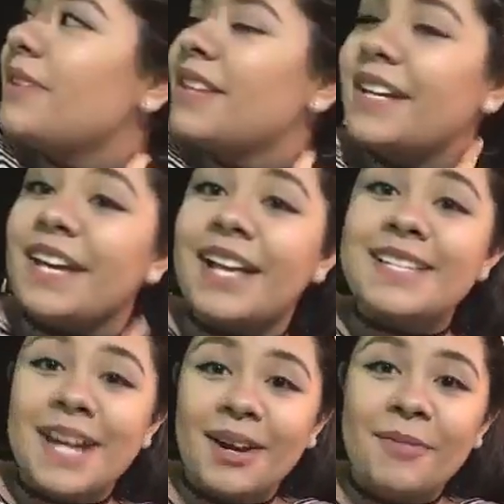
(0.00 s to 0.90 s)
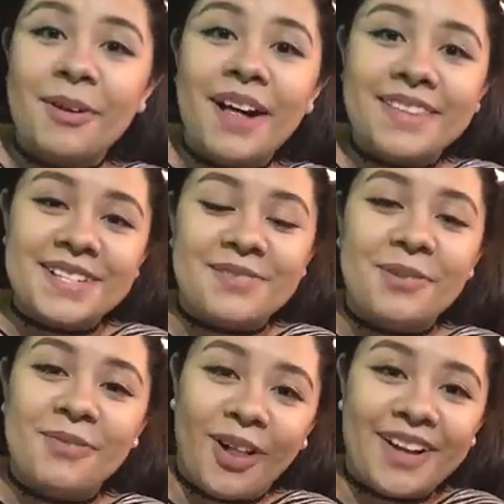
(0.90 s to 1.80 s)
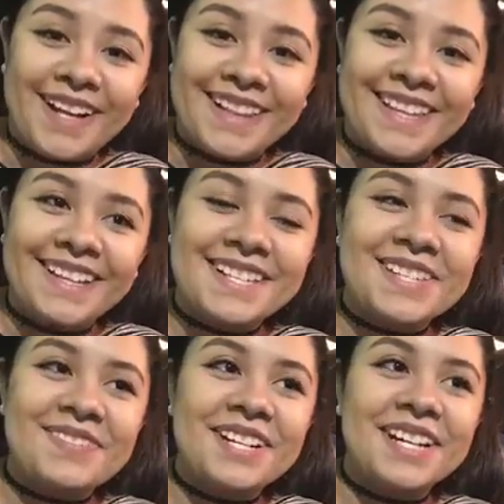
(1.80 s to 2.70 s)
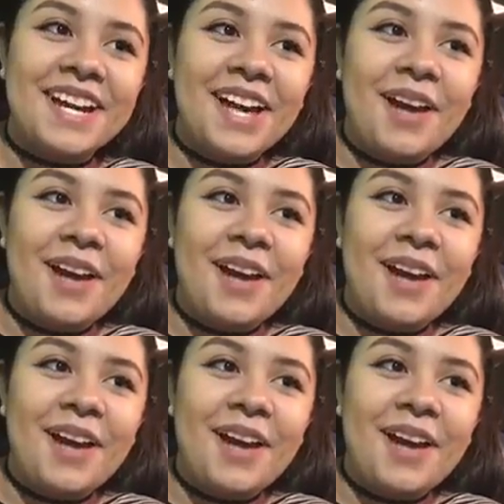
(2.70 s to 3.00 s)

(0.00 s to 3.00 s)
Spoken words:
been like terrible at this whole vlogging thing this week,